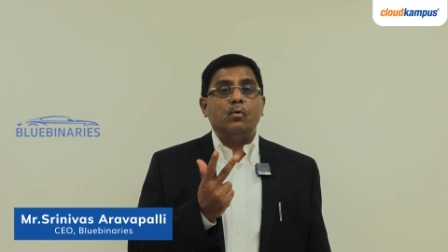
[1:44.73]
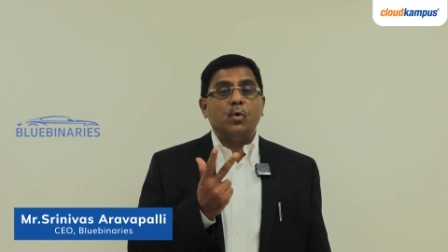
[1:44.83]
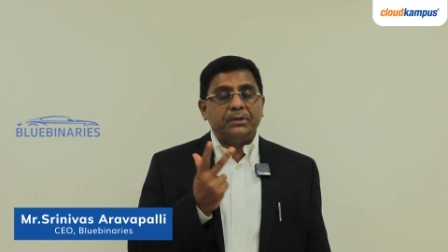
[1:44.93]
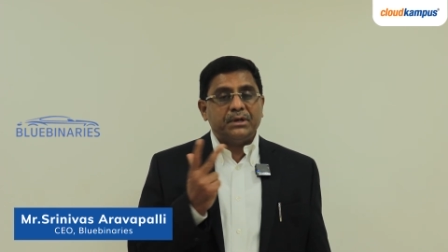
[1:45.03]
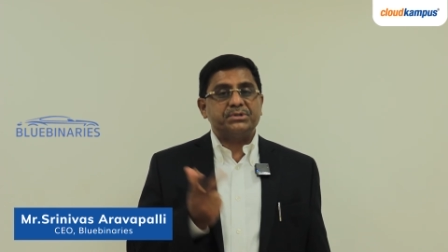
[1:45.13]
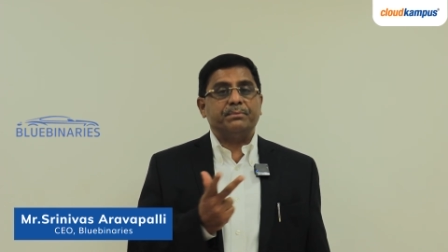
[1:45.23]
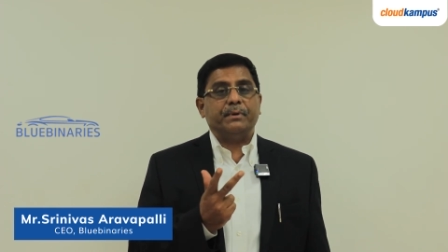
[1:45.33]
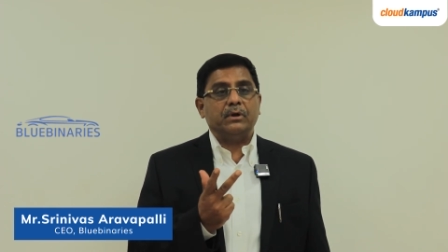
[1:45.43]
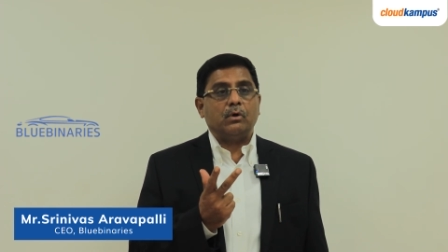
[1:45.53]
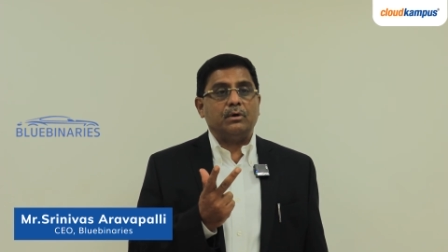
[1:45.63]
ownership
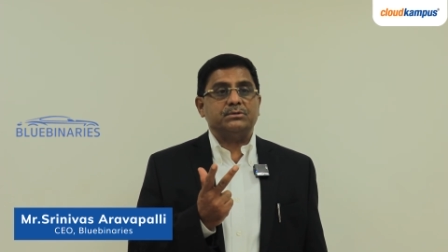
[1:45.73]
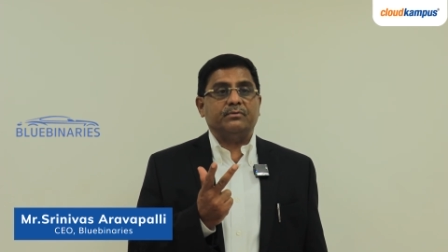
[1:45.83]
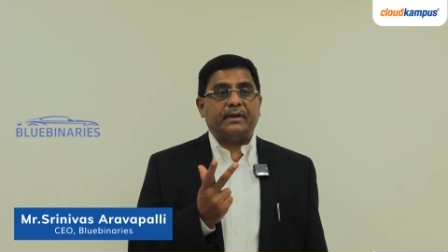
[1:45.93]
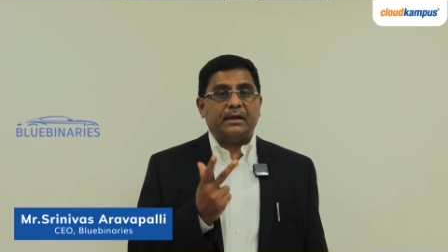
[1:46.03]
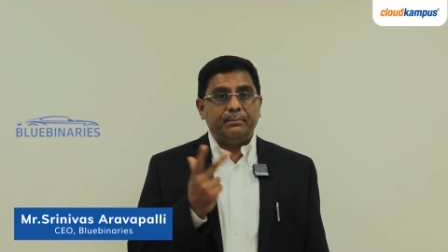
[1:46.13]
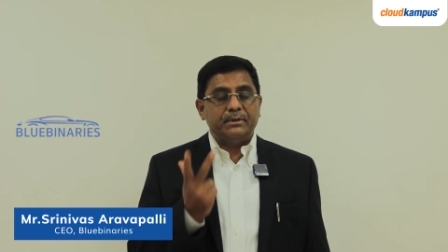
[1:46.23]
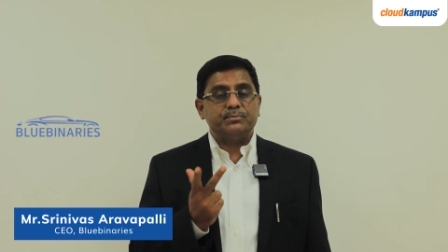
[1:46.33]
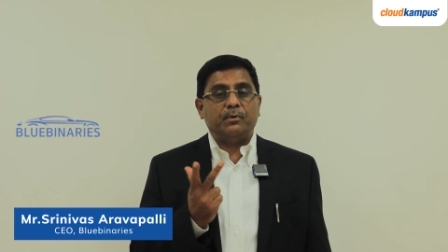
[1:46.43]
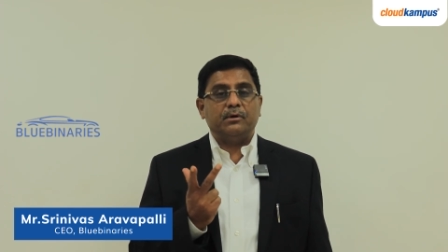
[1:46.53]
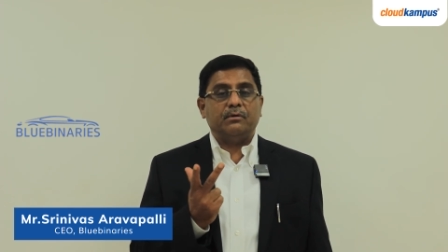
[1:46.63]
and cost of economics
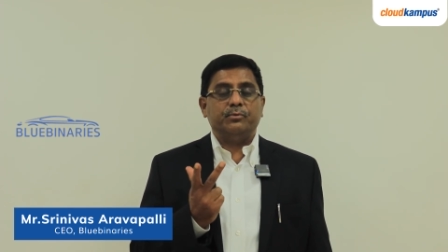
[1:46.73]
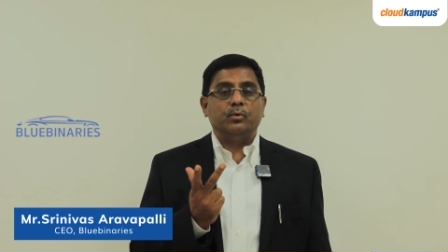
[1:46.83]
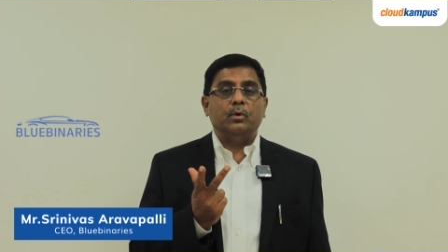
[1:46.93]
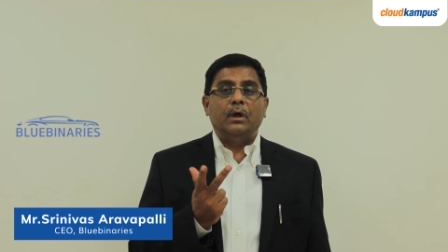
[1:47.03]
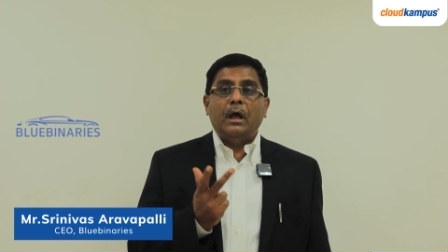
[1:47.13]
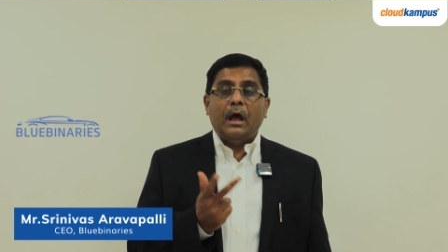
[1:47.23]
point of view